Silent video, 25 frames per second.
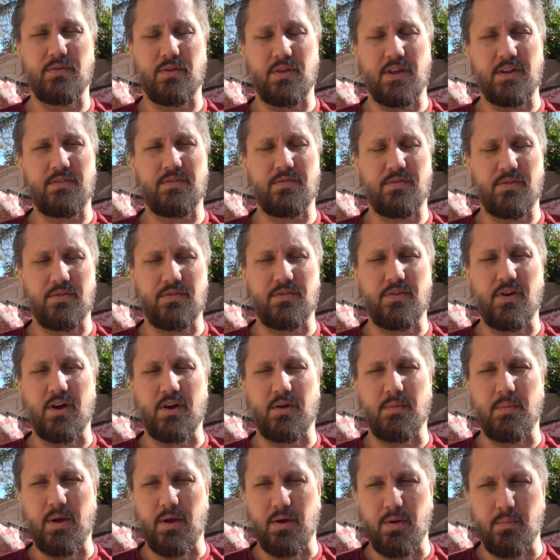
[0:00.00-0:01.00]
So let's first
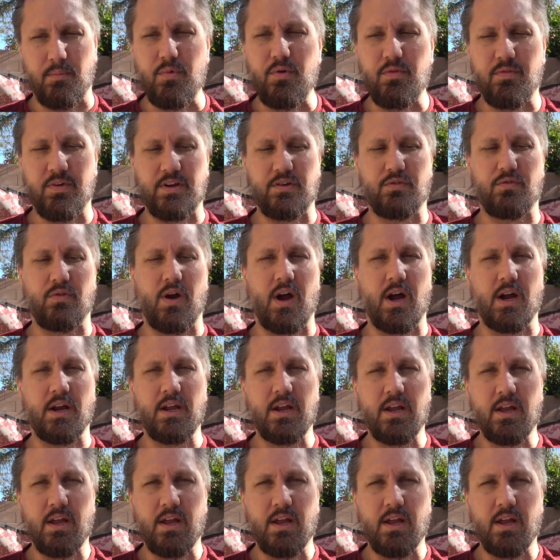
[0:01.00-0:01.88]
talk about a moving truck.